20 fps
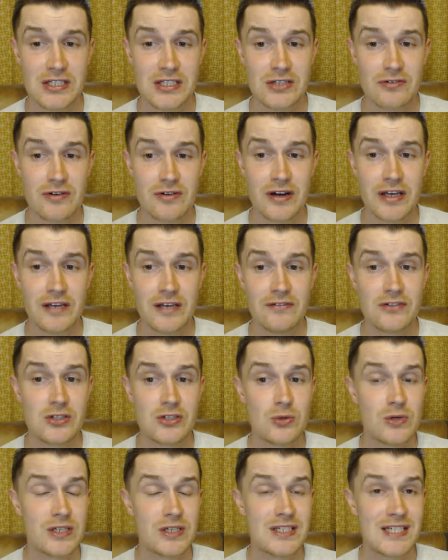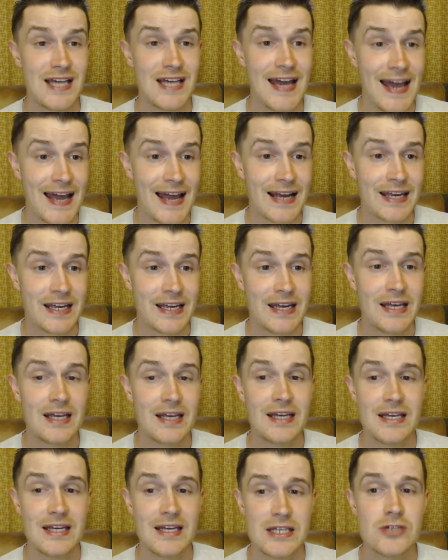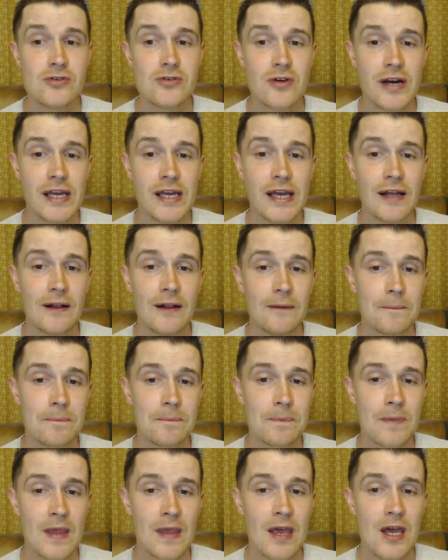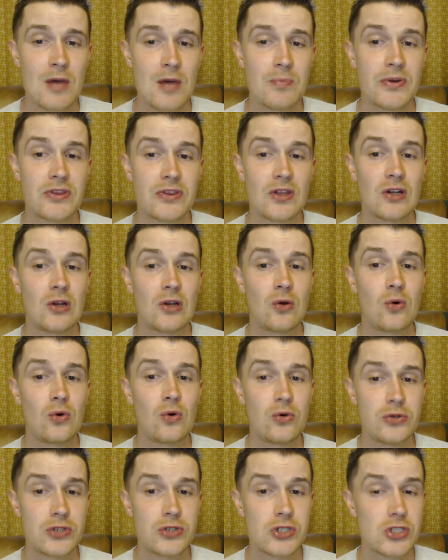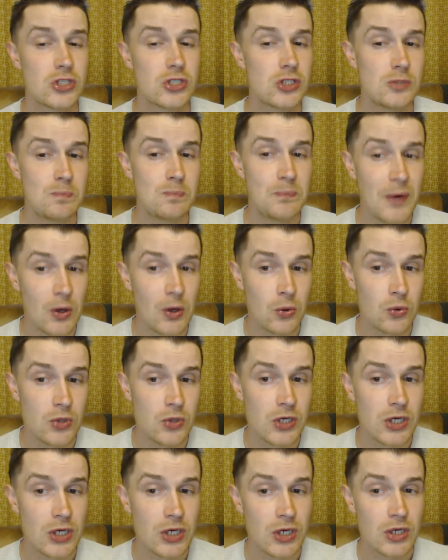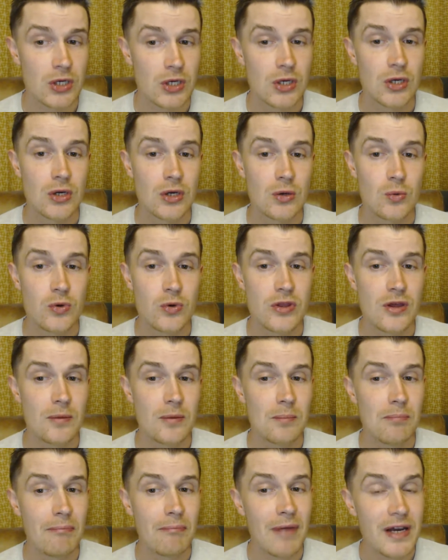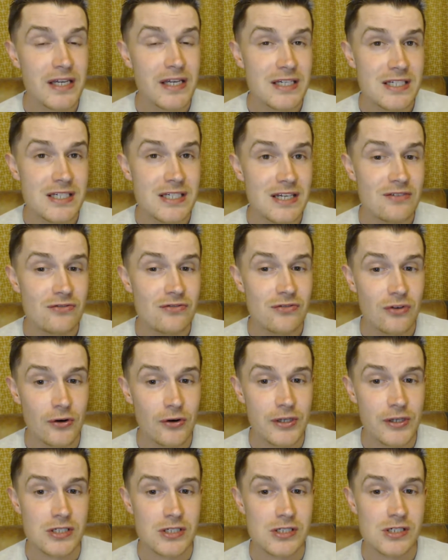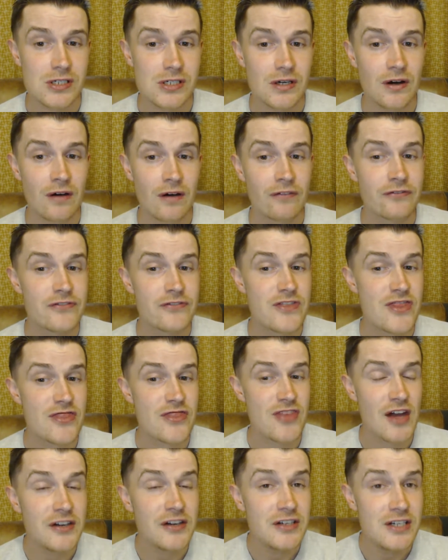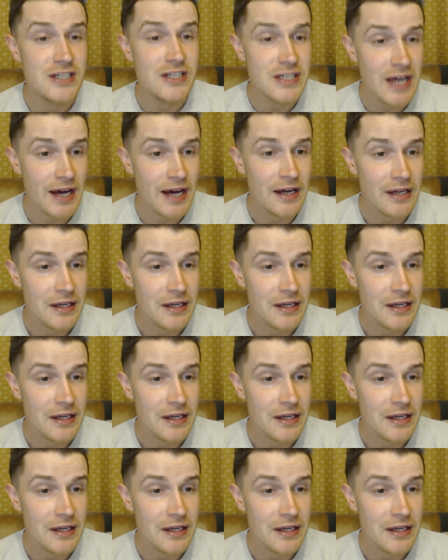arrived to attack Israel. But the Lord spoke with a mighty voice of thunder